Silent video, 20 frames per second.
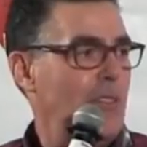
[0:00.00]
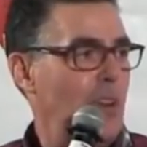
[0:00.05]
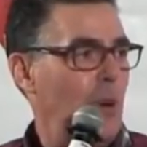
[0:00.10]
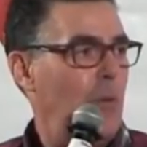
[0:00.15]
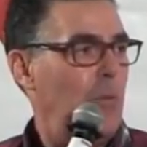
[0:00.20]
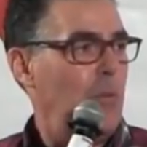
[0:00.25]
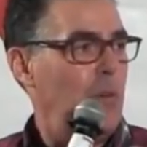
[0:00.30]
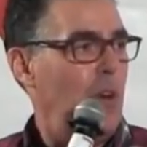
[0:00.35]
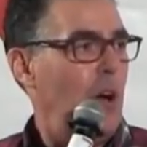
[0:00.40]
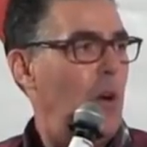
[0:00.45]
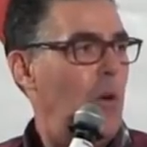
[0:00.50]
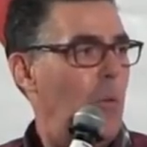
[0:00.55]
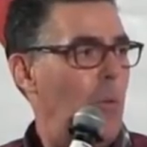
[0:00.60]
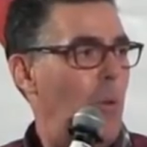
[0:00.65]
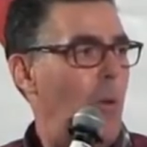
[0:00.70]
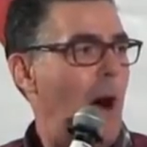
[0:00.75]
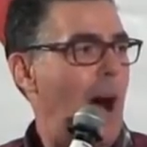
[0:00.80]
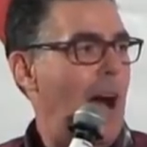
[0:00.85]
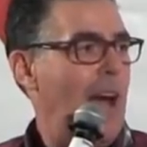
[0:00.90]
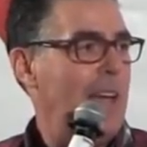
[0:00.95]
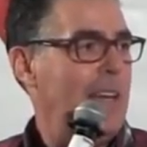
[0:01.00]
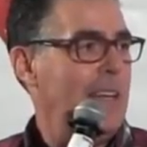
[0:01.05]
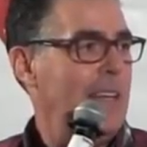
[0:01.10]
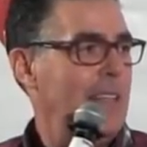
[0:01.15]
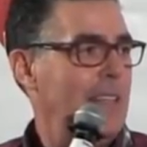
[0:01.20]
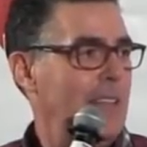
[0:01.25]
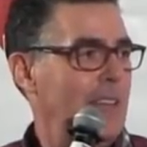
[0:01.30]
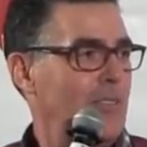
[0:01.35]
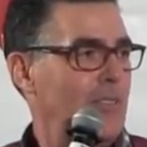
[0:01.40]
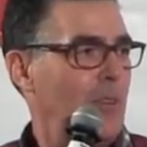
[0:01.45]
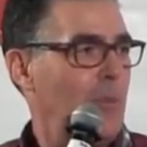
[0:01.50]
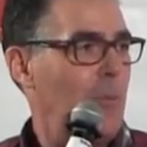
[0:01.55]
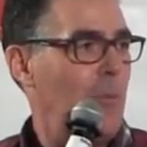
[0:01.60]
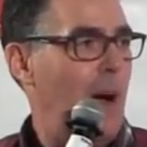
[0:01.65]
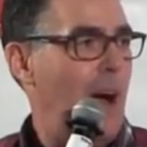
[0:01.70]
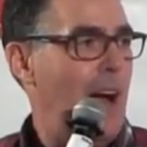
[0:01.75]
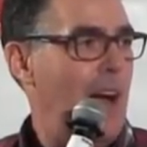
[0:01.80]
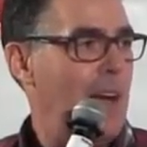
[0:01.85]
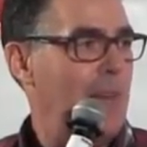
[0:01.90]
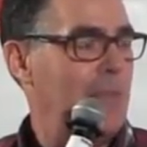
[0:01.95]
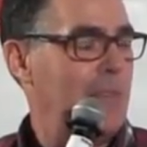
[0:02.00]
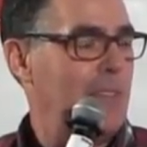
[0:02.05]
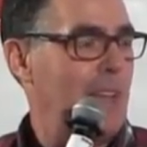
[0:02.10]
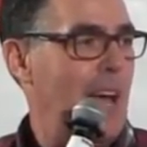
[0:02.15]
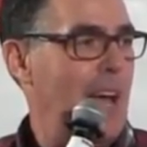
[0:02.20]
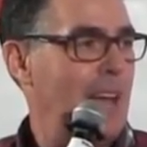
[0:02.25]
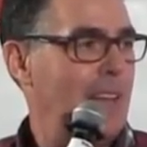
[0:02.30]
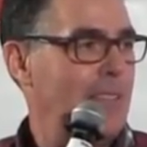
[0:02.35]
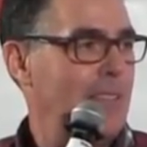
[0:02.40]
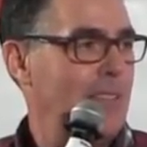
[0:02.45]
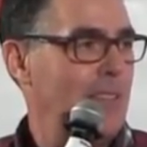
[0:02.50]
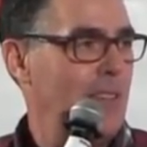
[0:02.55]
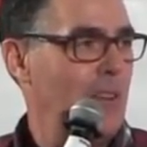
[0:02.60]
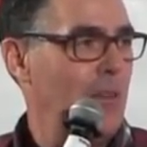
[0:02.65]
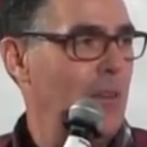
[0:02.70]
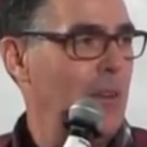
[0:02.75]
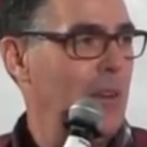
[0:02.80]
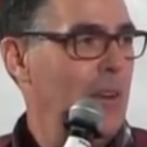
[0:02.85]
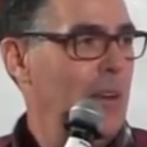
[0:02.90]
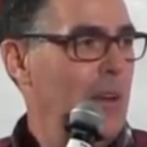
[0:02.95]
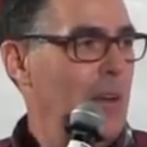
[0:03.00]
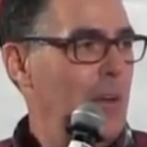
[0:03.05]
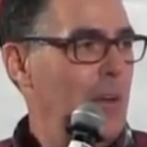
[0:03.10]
don't know why I did this or why I was asked to do it.